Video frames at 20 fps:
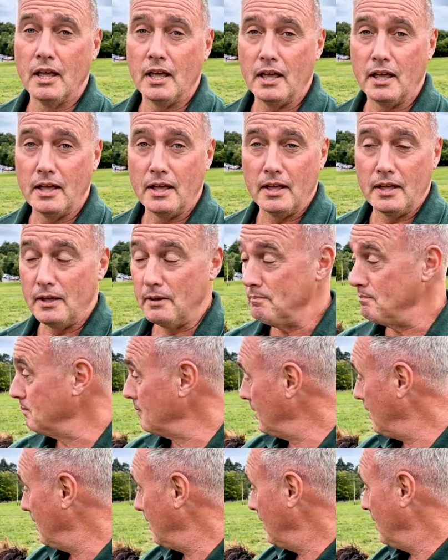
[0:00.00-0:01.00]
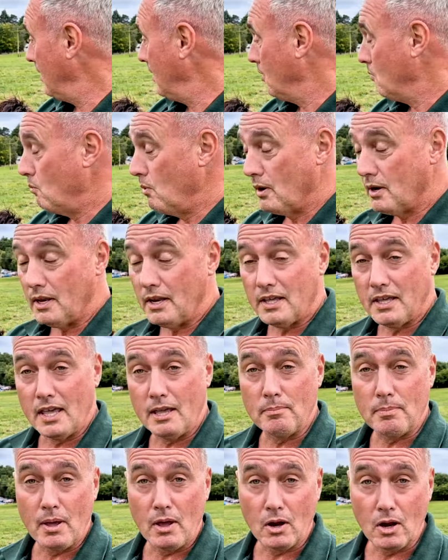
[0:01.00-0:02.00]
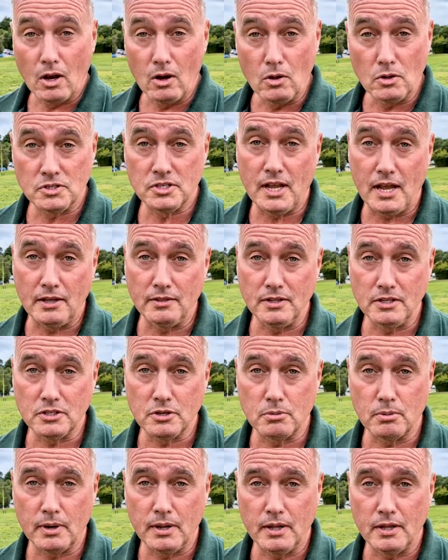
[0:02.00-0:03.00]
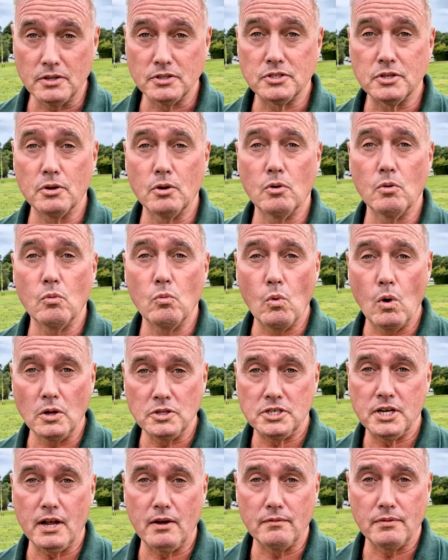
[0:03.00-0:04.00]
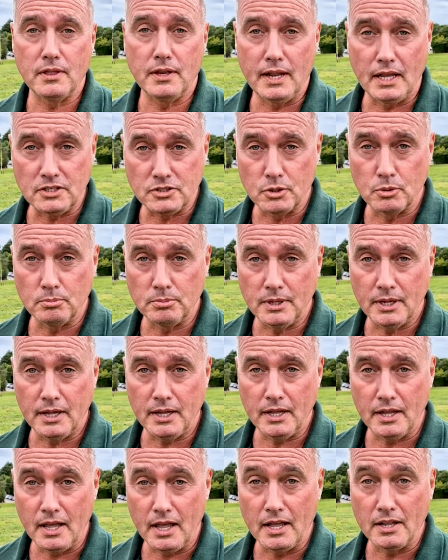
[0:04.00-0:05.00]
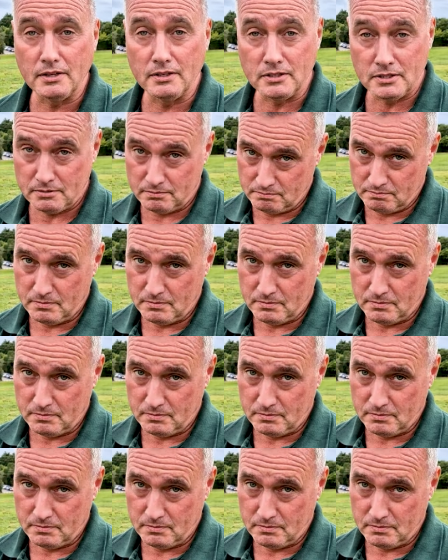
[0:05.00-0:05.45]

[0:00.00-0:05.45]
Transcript: We're going to keep a close eye on this carrier, so watch out for the next update and